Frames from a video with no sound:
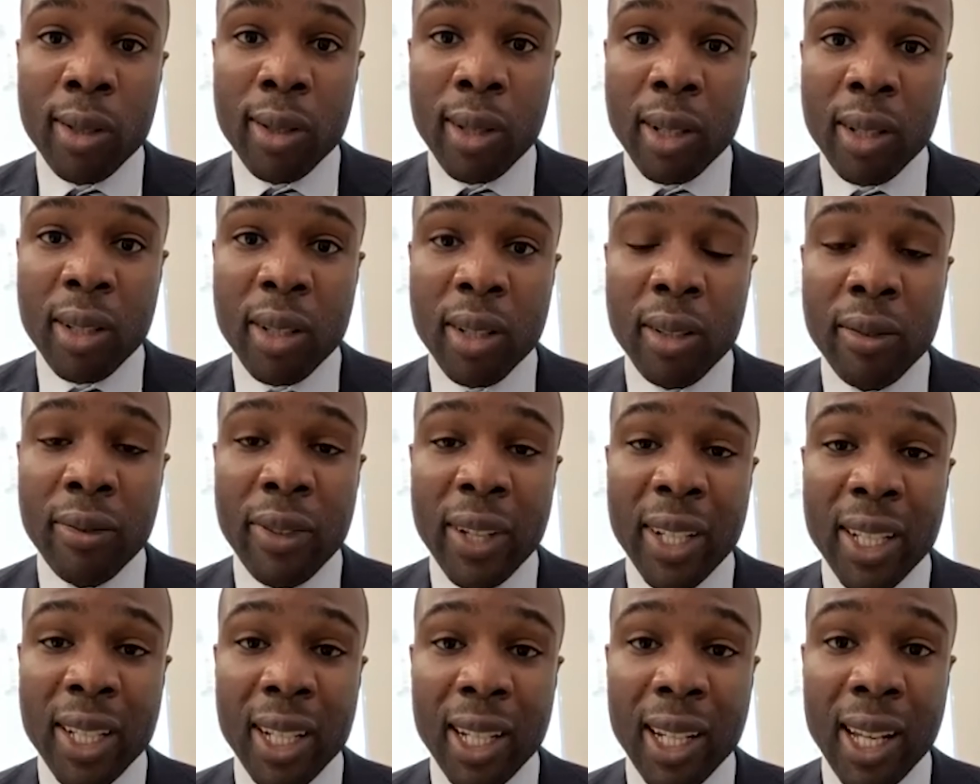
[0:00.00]
such as
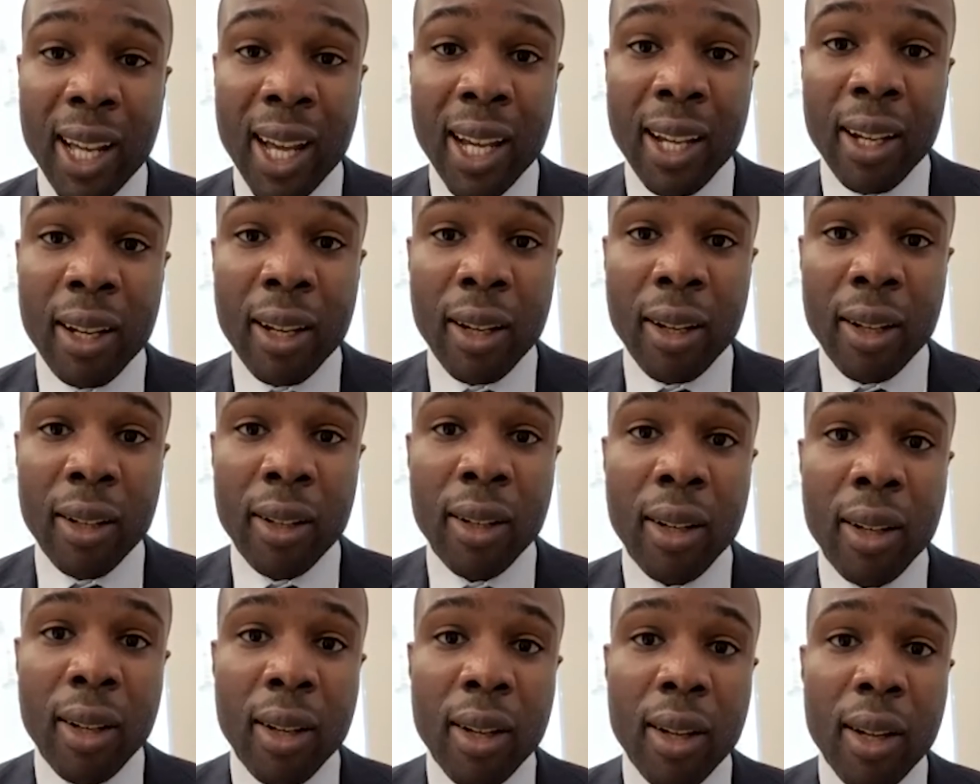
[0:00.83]
vitiligo,
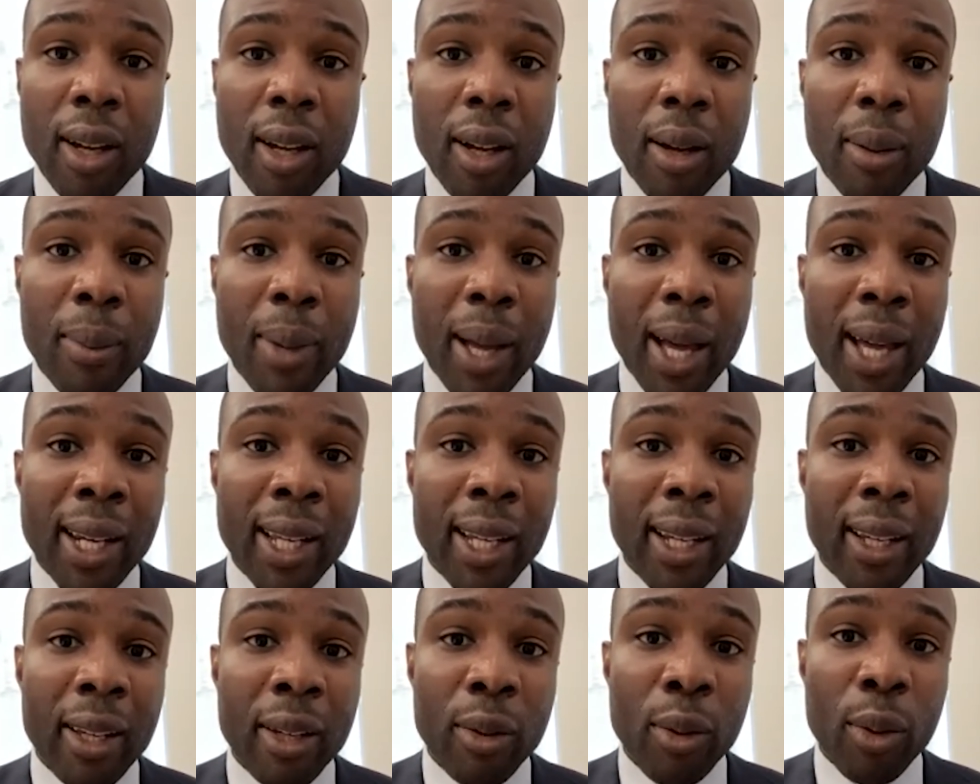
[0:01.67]
and
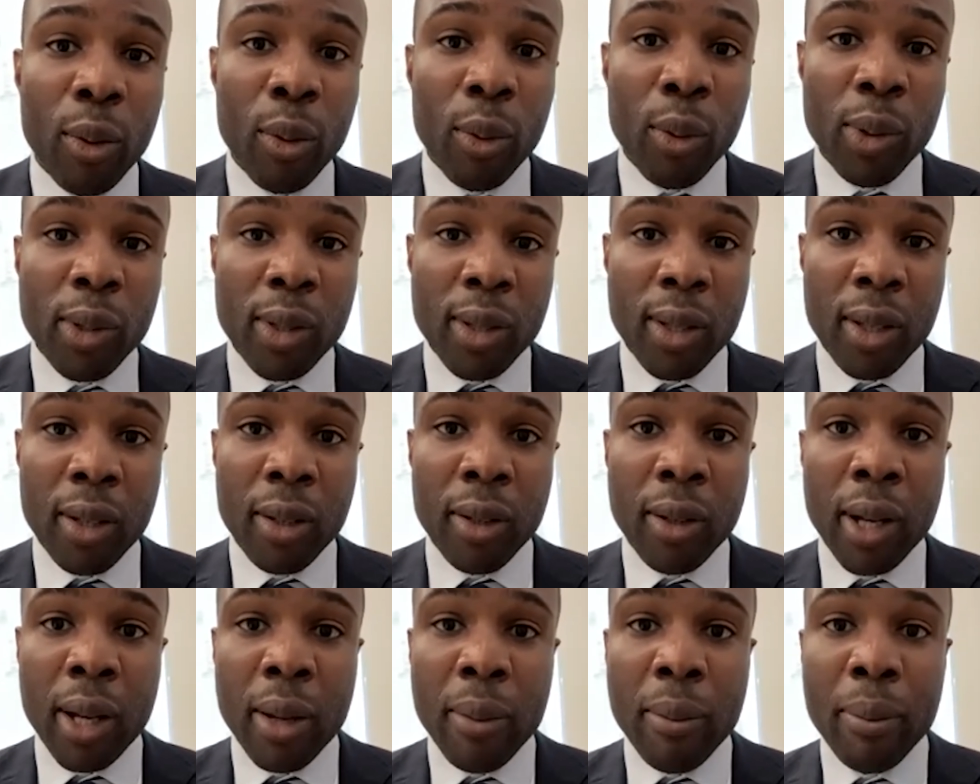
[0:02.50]
it can also
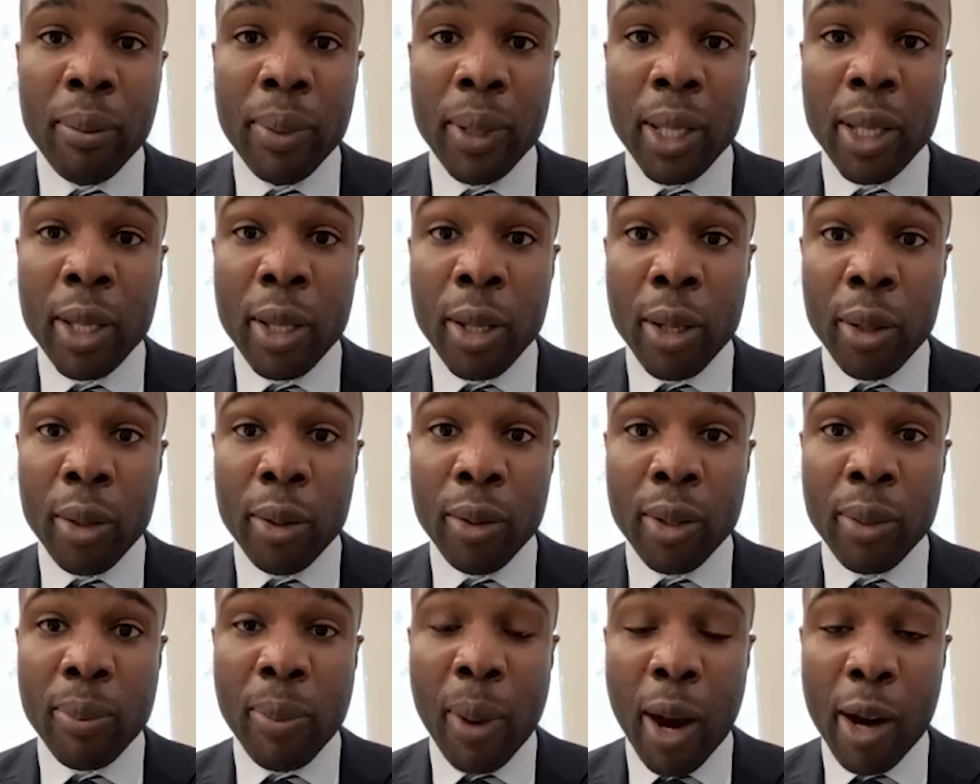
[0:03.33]
be
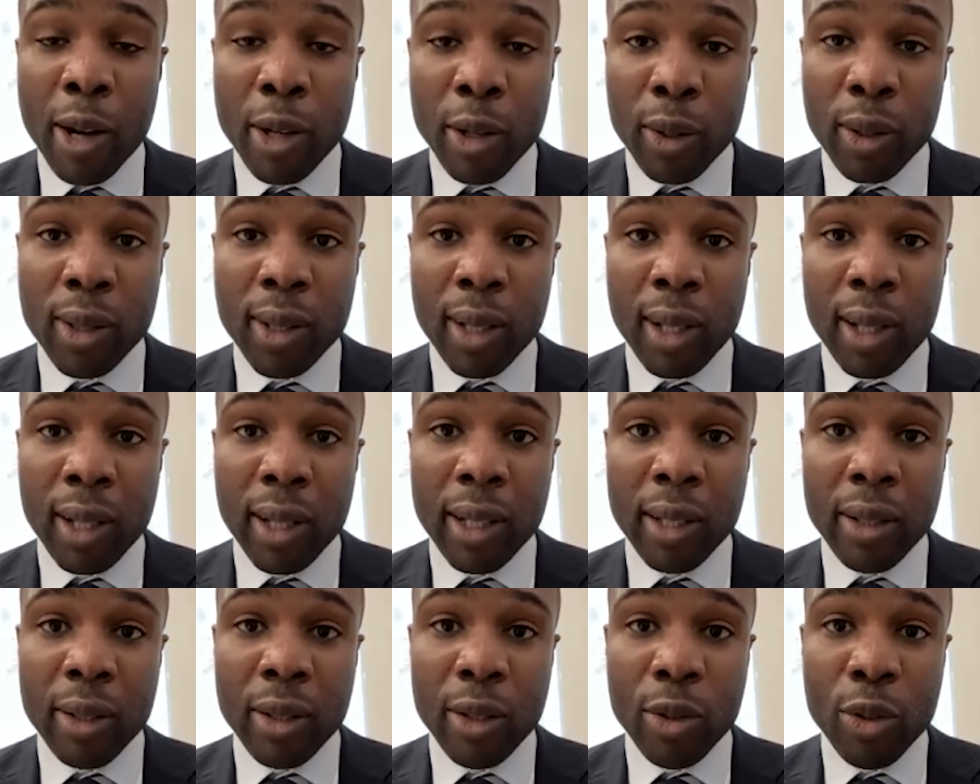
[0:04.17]
used
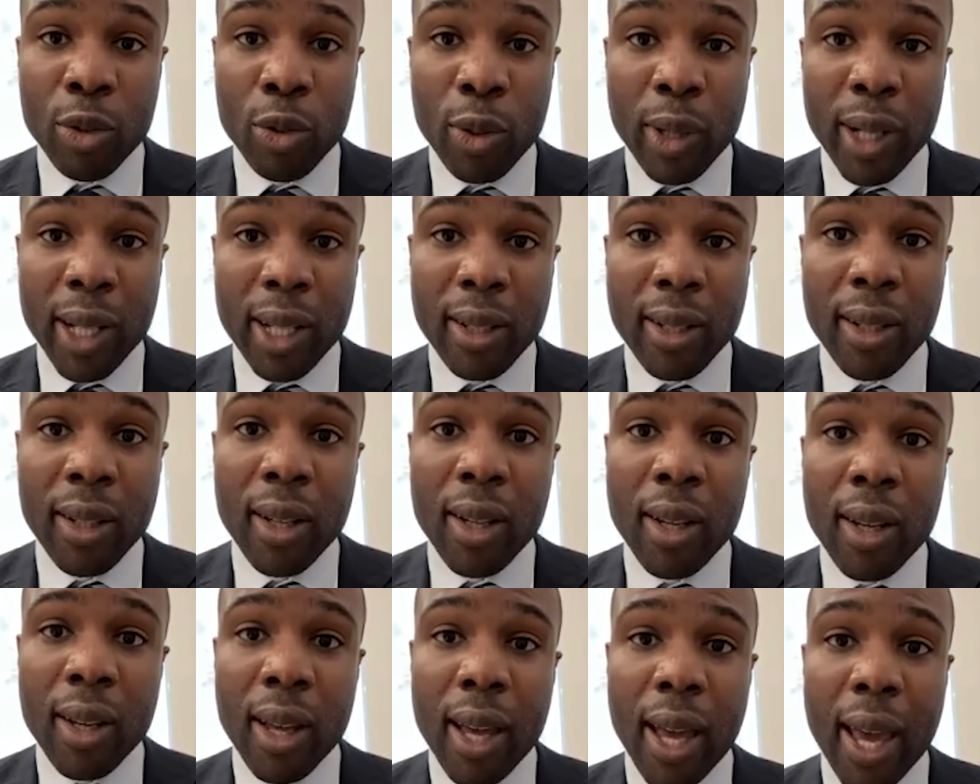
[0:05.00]
paradoxically to treat
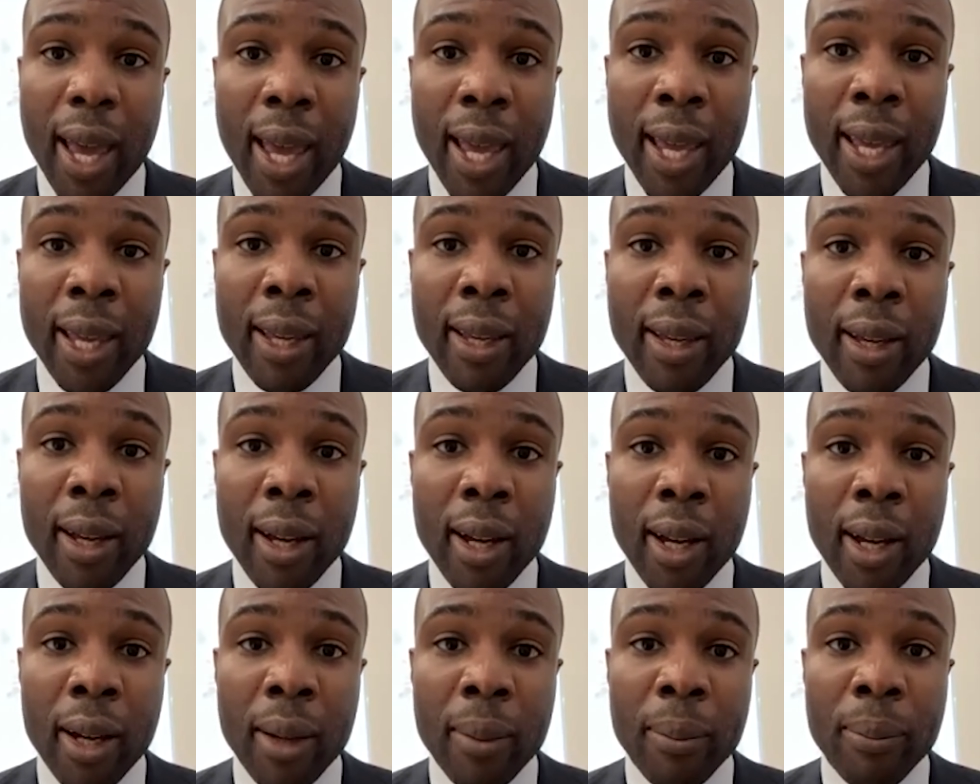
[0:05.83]
a
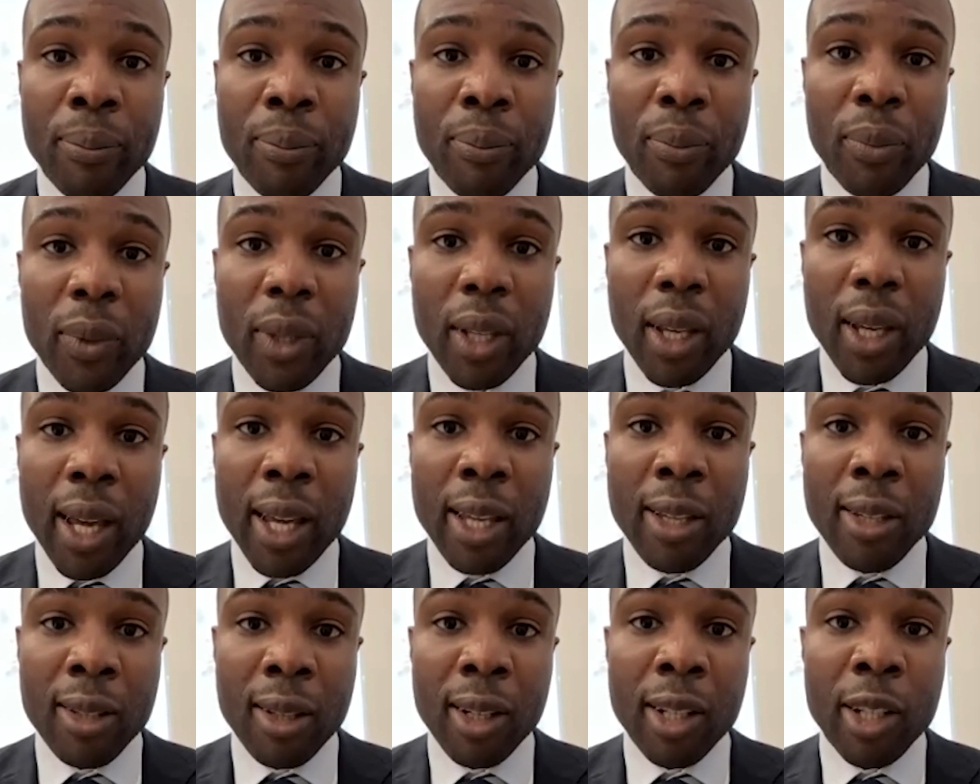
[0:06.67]

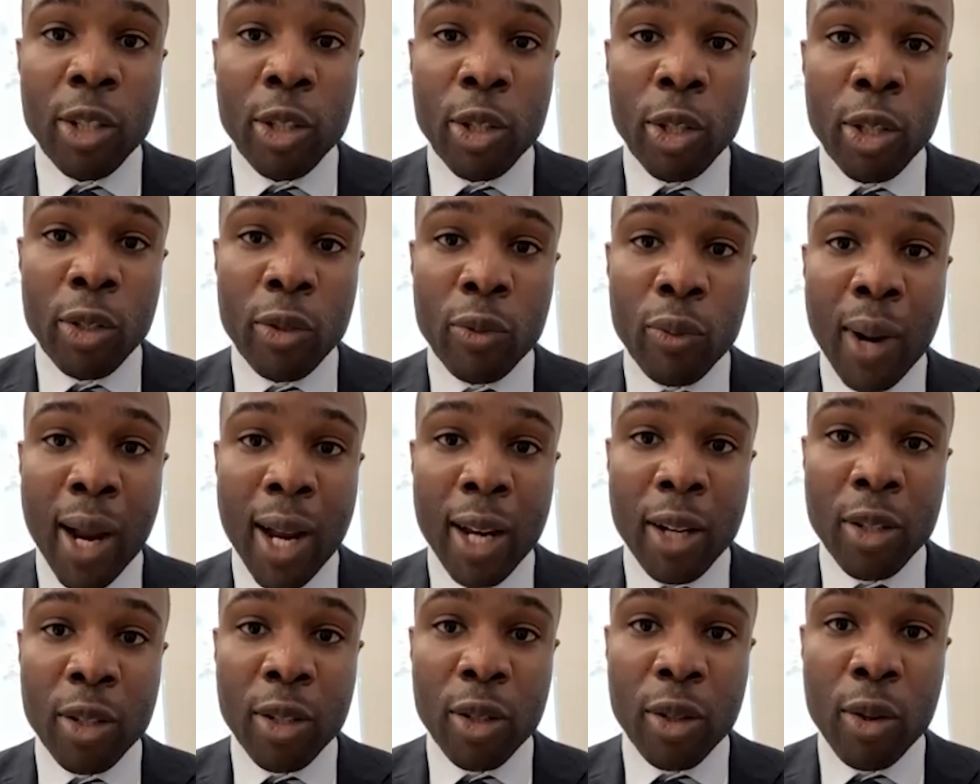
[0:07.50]
sun-induced
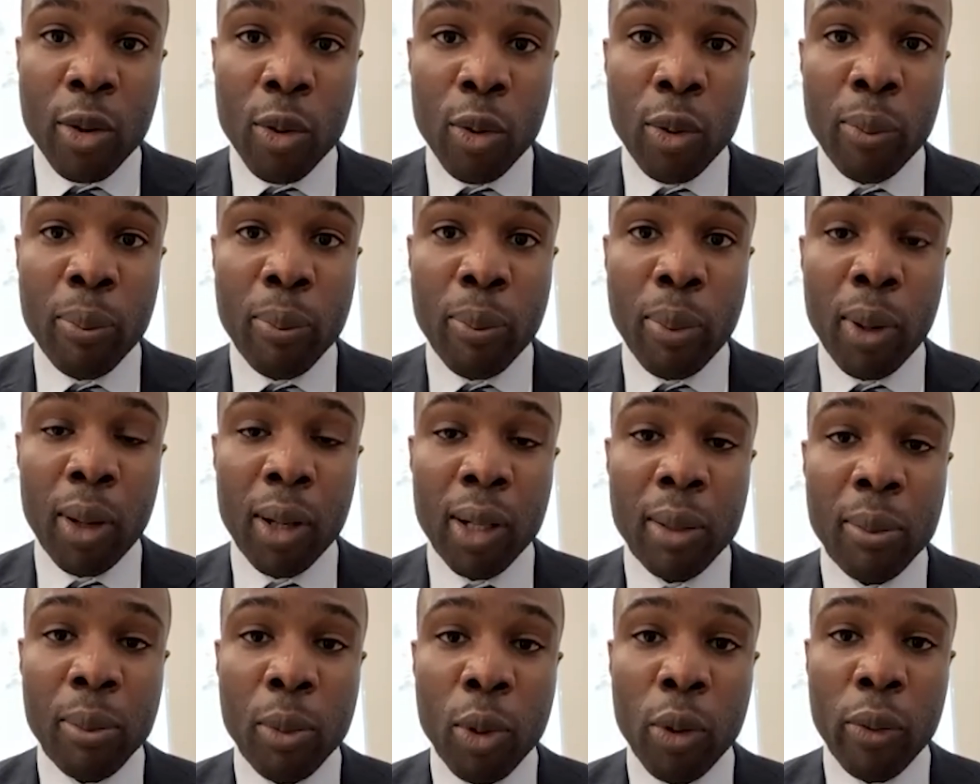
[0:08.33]
rash called
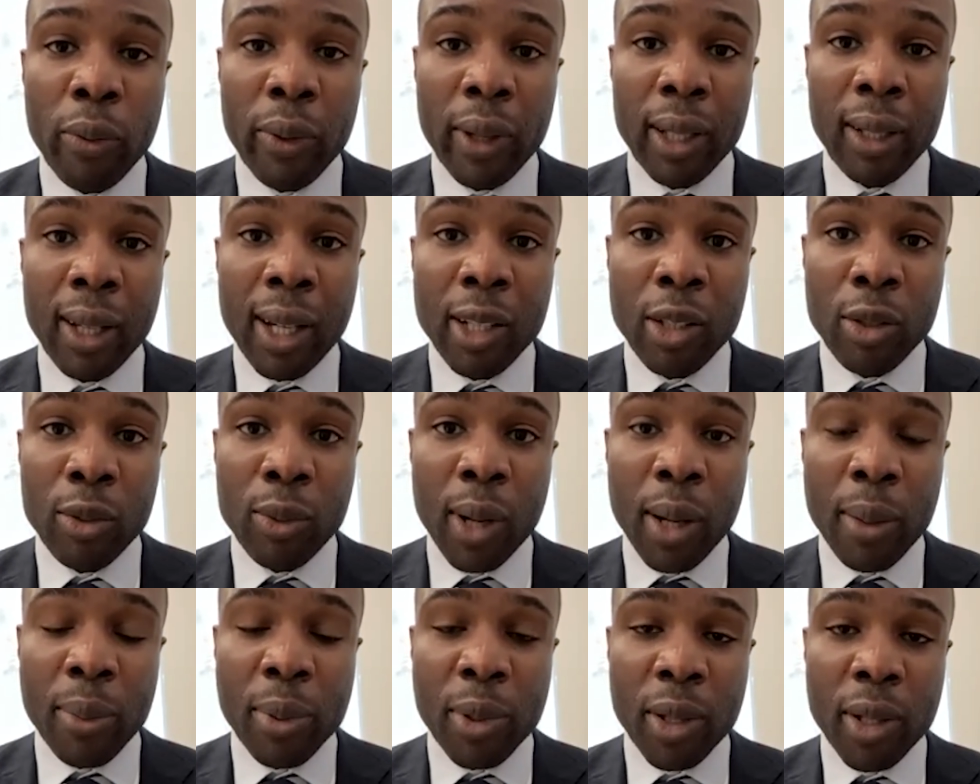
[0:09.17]
polymorphic light
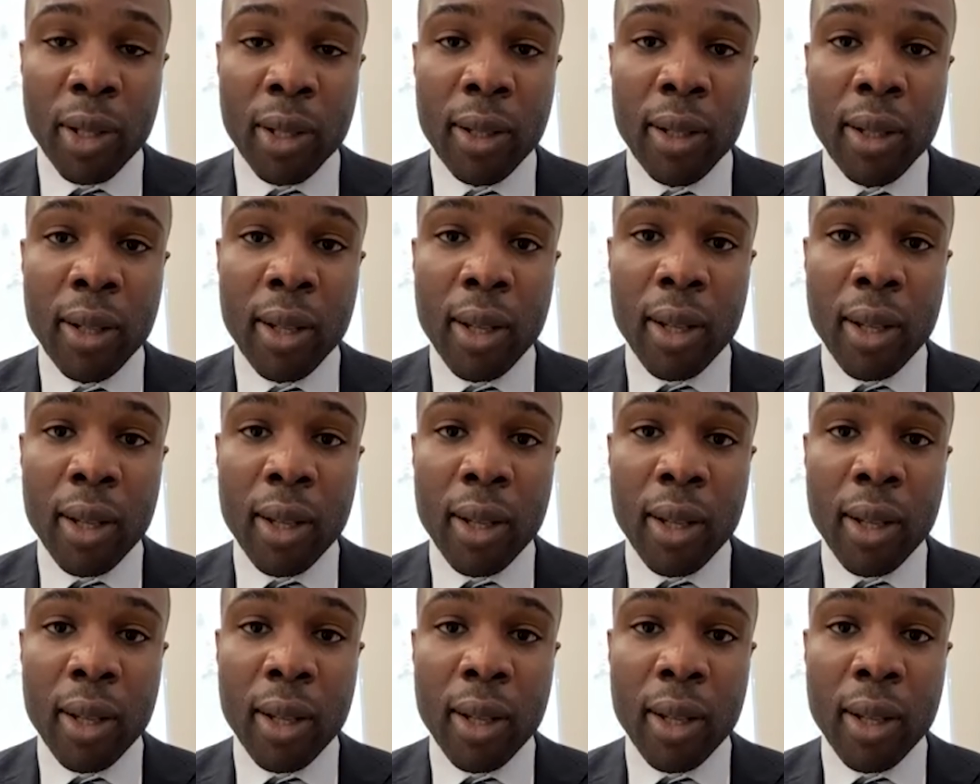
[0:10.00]
eruption.